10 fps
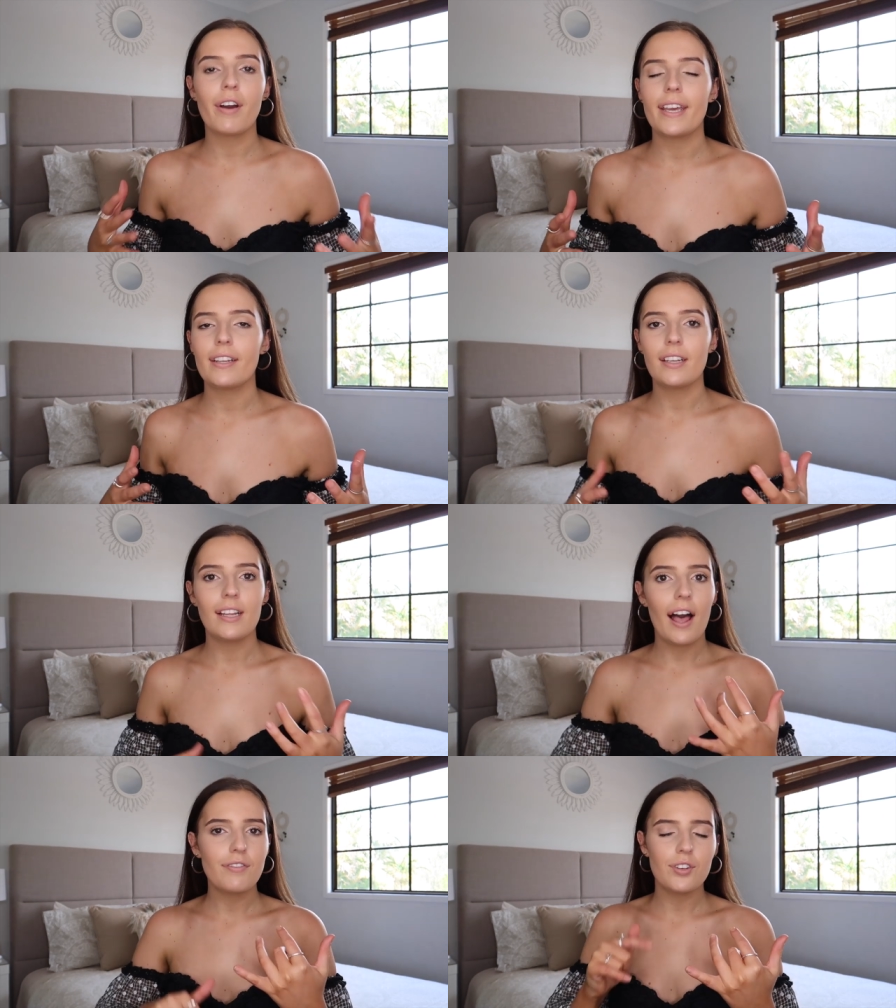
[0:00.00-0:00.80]
regular
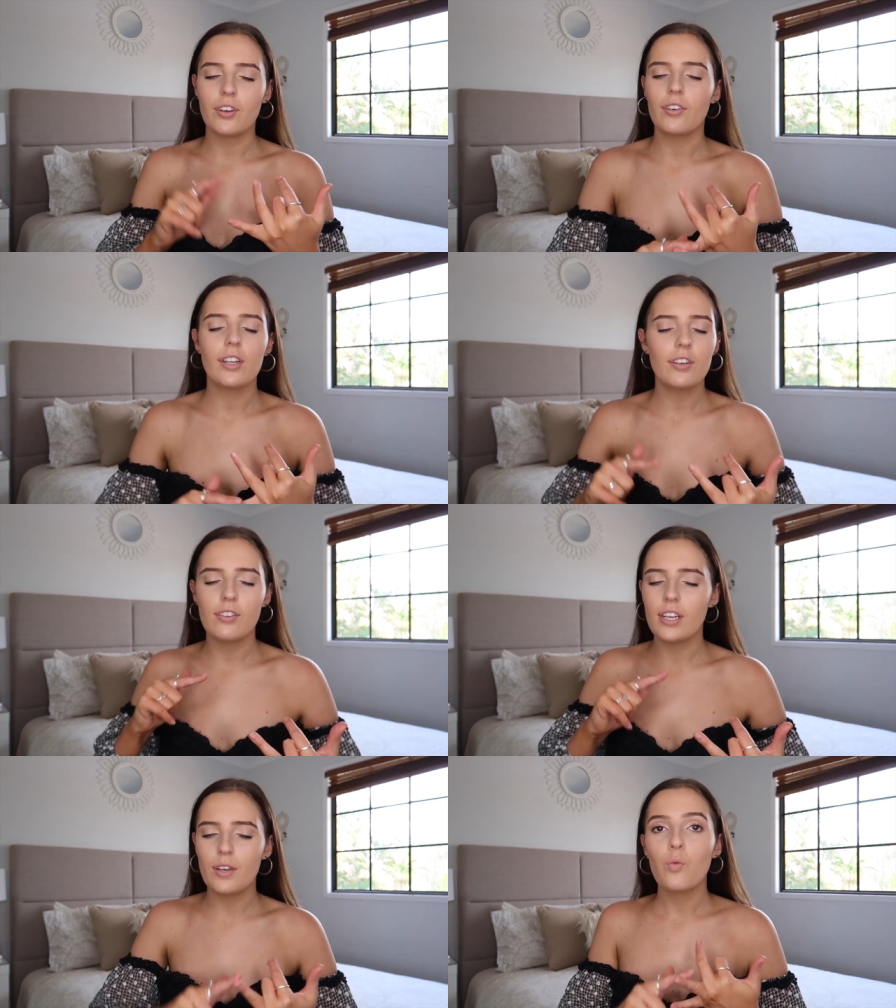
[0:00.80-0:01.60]
life so going to
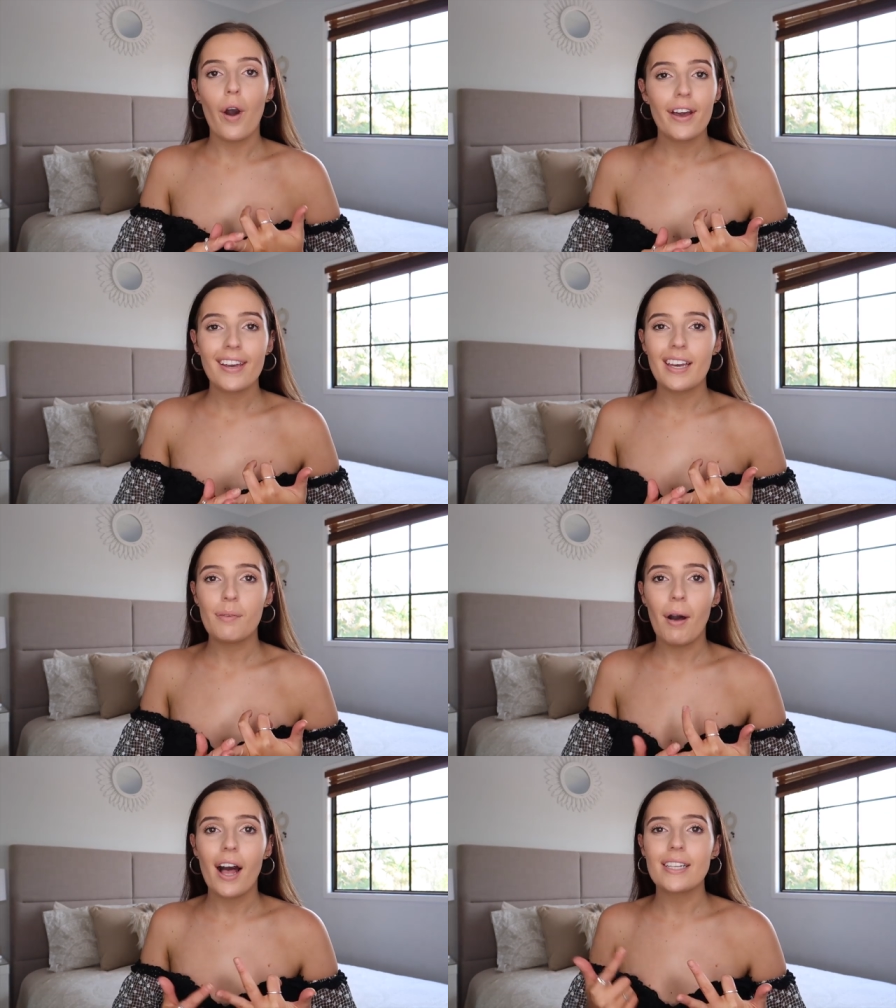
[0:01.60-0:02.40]
uni
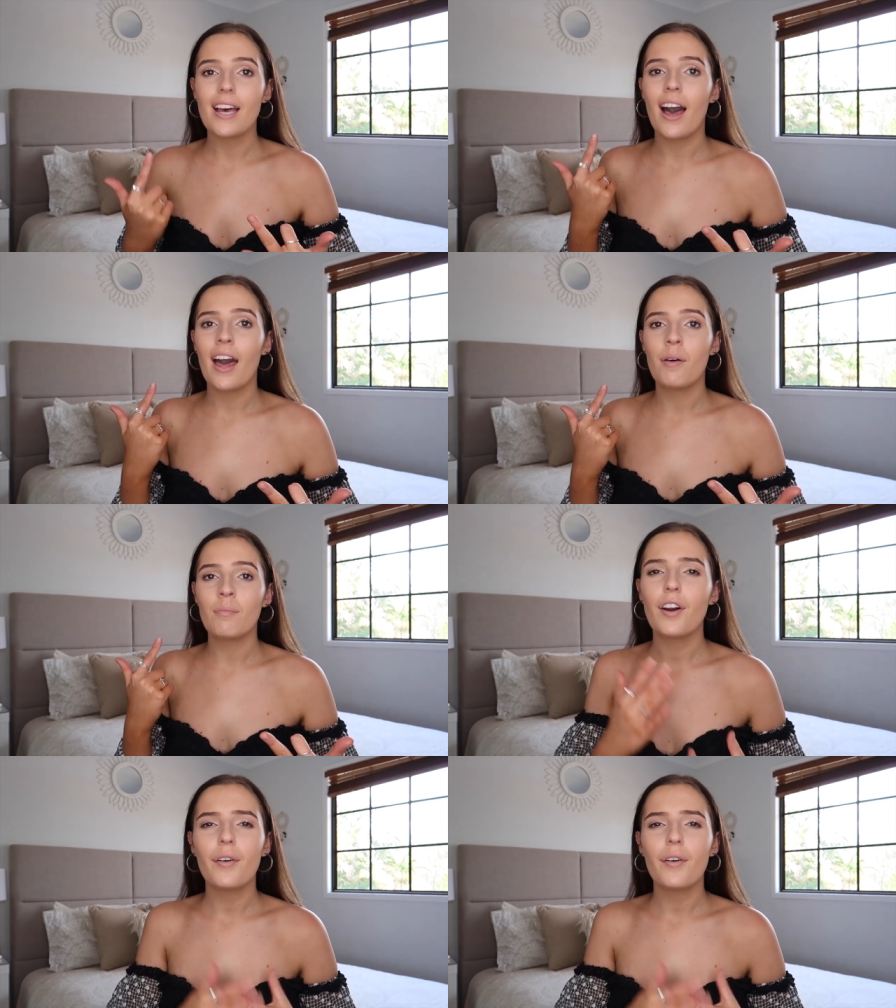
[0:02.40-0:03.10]
working part-time